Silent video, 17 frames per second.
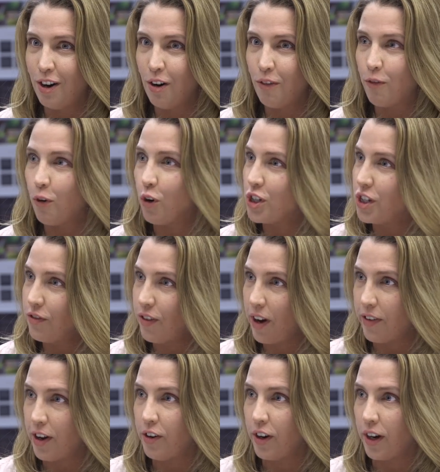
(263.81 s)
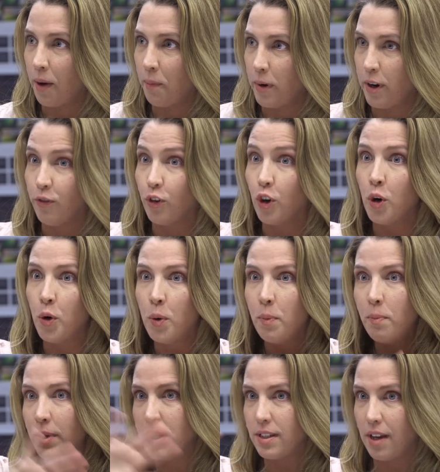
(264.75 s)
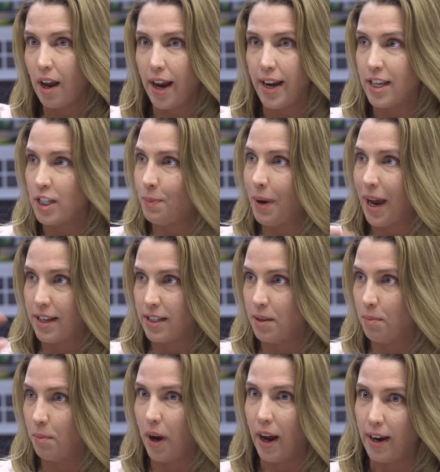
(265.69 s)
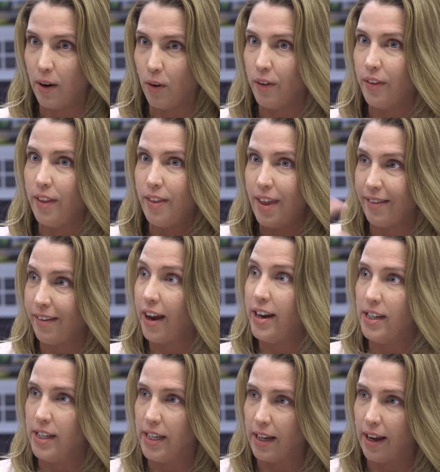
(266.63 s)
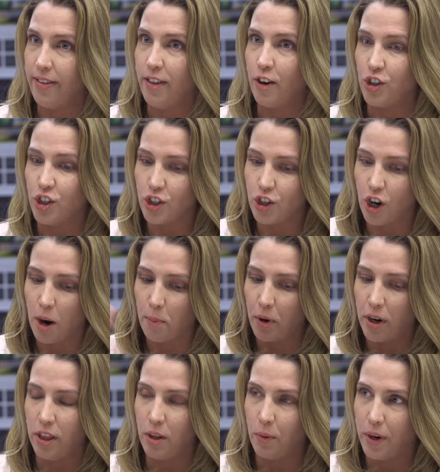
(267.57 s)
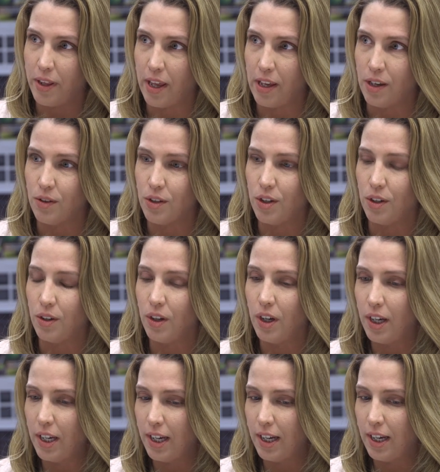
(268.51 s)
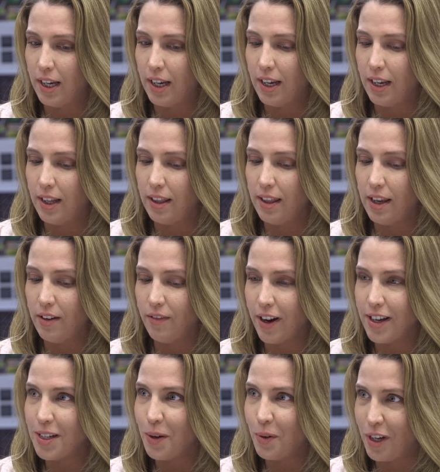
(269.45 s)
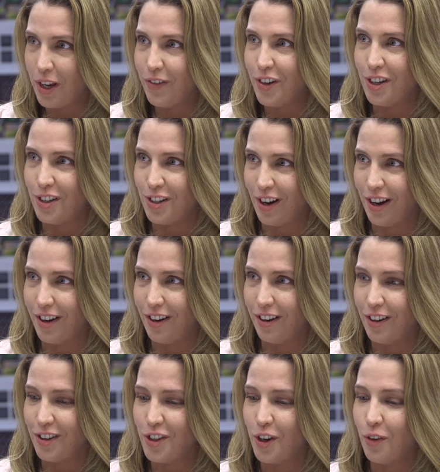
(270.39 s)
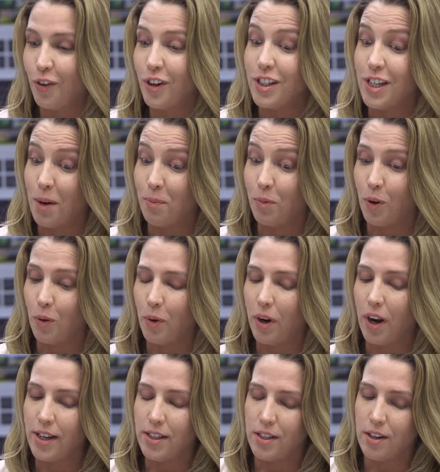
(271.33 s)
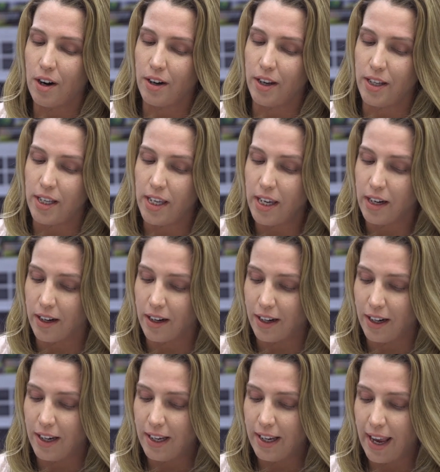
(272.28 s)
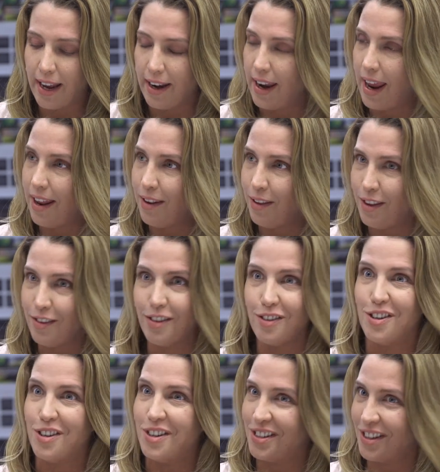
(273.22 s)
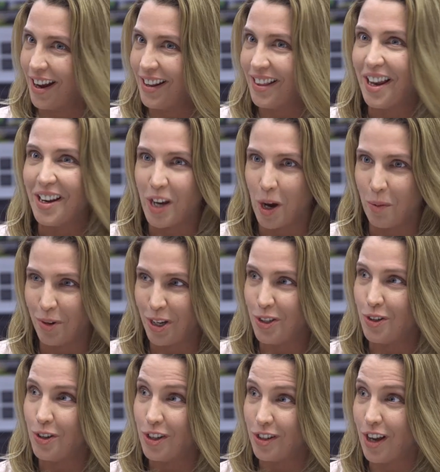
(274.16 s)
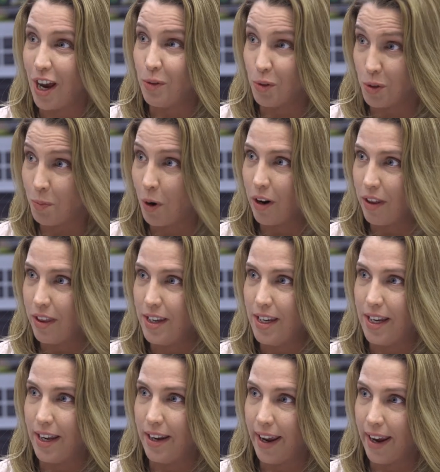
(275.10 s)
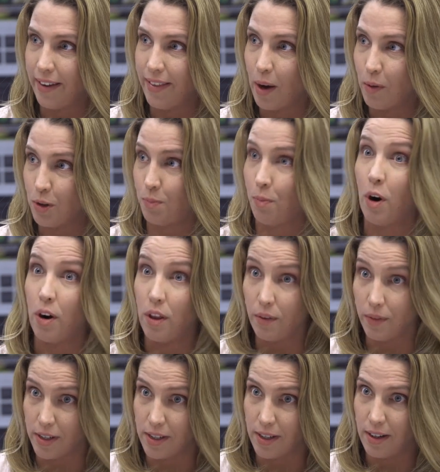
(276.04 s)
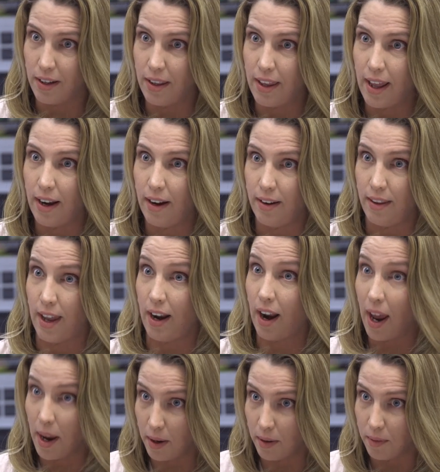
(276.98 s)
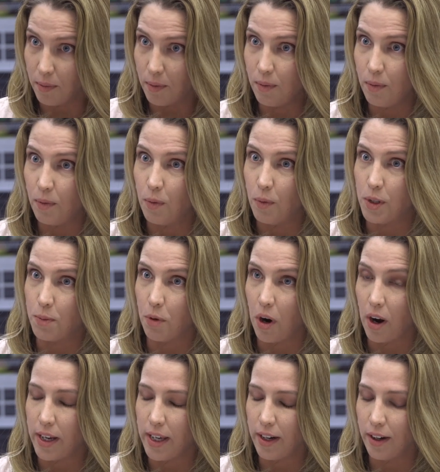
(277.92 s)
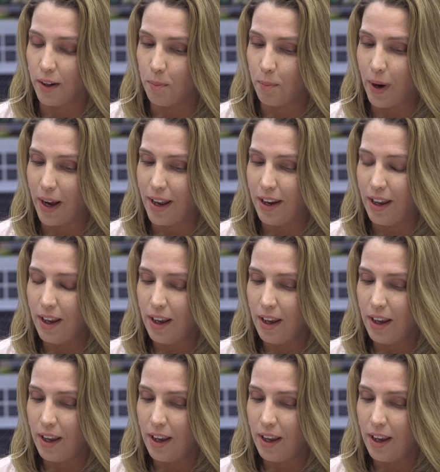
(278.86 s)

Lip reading: Fortune 500 company for whom design has passed them by, or this idea, and they're just operating the way they used to. The advice I would give a designer, so for example, when I started here, and this is a design-led company, so design was part of the DNA, and that was part of the reason that I was brought here. But